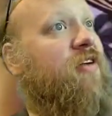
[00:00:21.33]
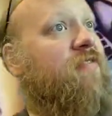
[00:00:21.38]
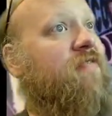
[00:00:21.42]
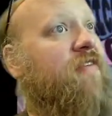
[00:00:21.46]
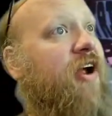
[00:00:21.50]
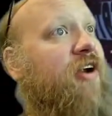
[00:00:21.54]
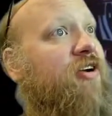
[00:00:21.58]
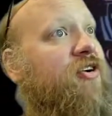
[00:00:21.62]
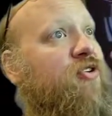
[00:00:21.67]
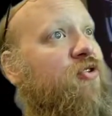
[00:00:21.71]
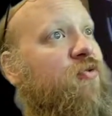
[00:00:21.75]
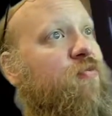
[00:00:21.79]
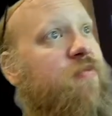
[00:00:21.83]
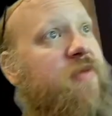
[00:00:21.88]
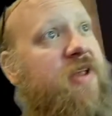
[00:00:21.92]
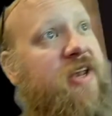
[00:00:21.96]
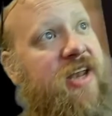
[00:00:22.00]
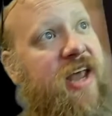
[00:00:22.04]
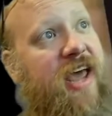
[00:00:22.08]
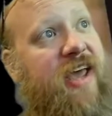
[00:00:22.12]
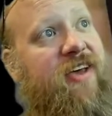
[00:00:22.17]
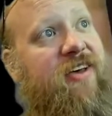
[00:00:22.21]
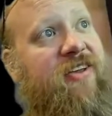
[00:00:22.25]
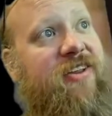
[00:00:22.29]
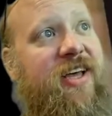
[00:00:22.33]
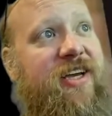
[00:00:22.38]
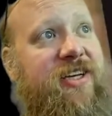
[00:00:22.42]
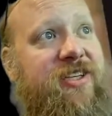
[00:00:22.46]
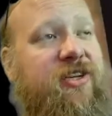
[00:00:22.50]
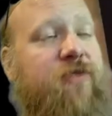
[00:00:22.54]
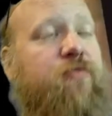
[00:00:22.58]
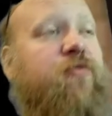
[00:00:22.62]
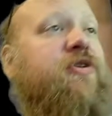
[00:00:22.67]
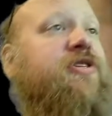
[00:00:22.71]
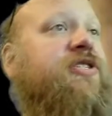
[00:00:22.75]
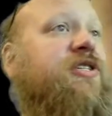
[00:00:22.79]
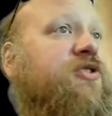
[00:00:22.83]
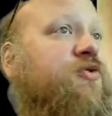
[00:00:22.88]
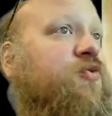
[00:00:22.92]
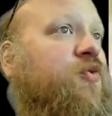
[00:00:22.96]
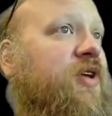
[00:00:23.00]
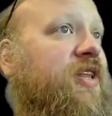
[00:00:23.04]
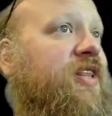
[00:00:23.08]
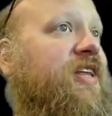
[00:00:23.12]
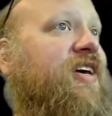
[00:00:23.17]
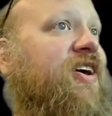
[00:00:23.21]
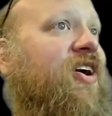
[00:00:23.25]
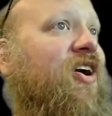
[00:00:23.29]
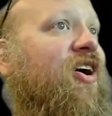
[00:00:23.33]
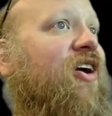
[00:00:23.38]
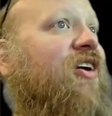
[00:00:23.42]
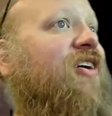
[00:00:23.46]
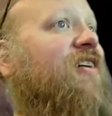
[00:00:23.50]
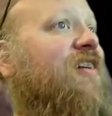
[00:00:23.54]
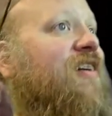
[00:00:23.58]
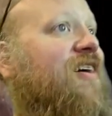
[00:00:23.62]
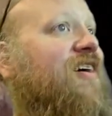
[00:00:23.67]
our new Midnight collection, which is really our